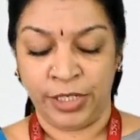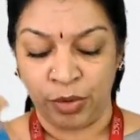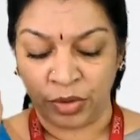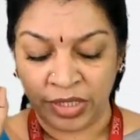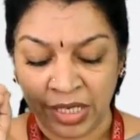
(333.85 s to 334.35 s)

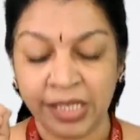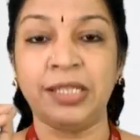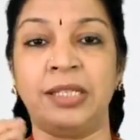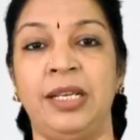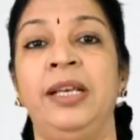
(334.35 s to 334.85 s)
So this
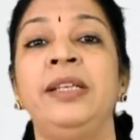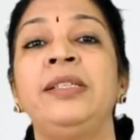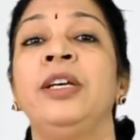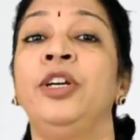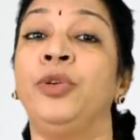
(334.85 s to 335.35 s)
is
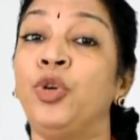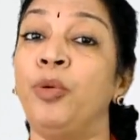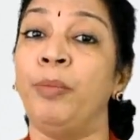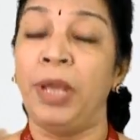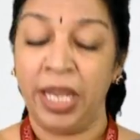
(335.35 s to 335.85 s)
to
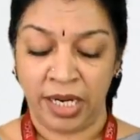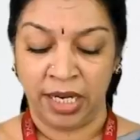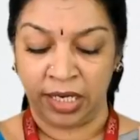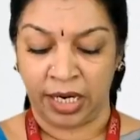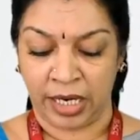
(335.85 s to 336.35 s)
make
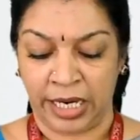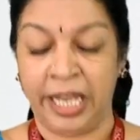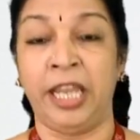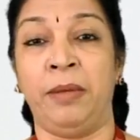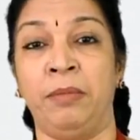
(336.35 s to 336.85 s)
a
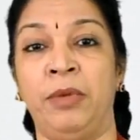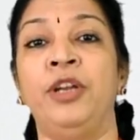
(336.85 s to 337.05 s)
claim